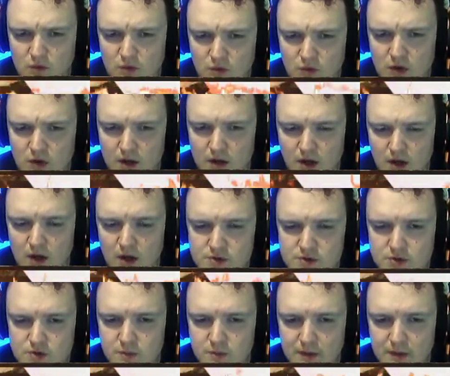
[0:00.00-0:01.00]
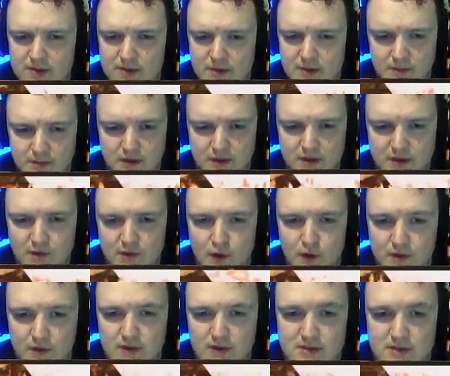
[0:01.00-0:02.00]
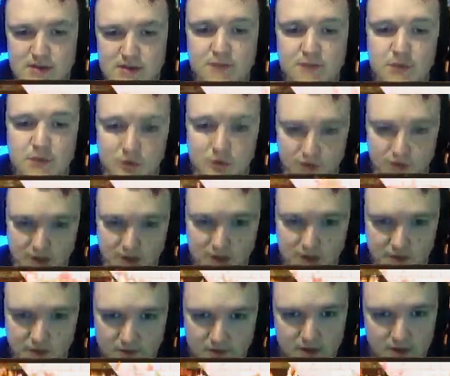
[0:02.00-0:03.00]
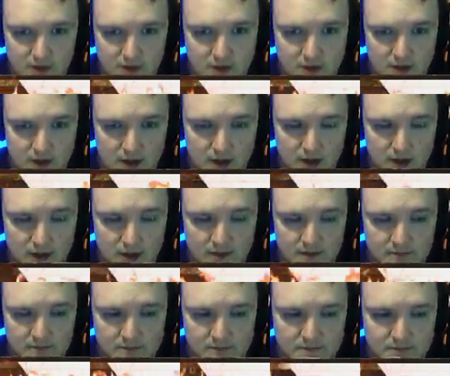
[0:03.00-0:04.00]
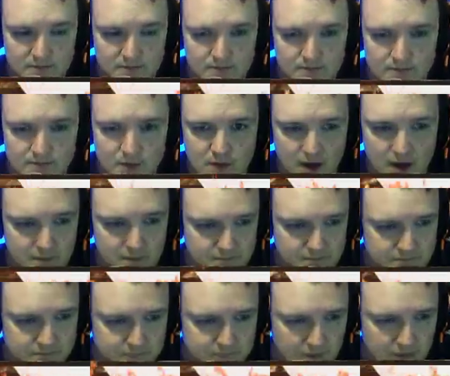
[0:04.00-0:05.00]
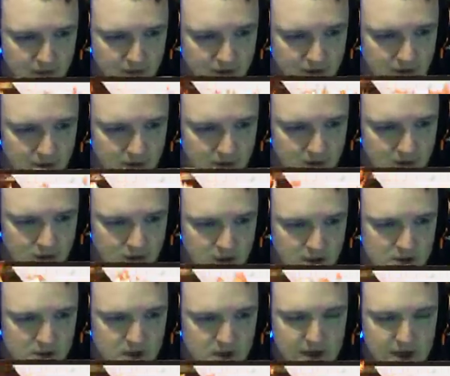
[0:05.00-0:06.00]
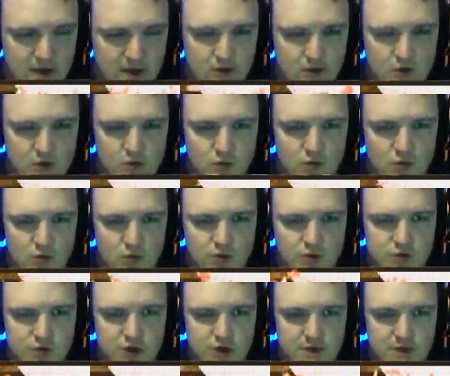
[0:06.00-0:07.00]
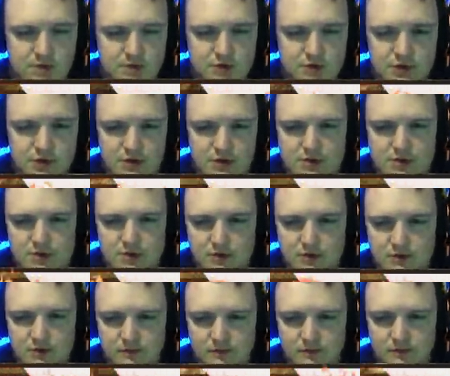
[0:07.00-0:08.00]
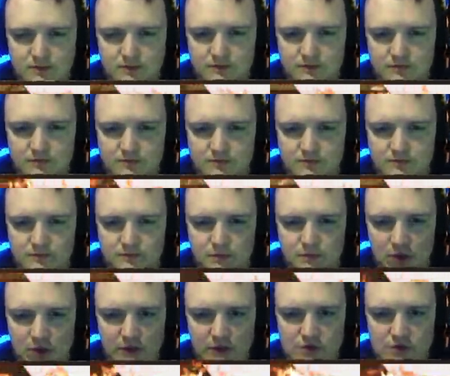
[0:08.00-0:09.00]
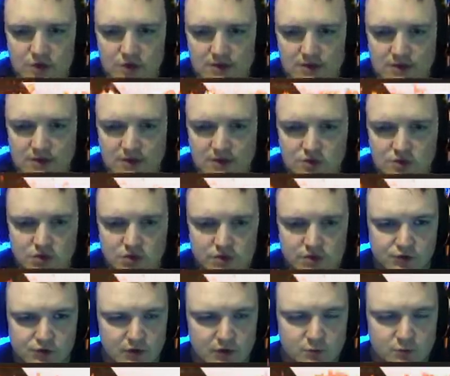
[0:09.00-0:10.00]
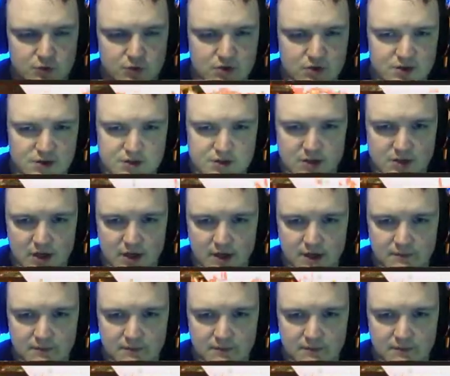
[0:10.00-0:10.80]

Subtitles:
And it also depends, I believe, on the difficulty of the game. Now, when you chop trees, you have a chance to get a tree grub, which I just got.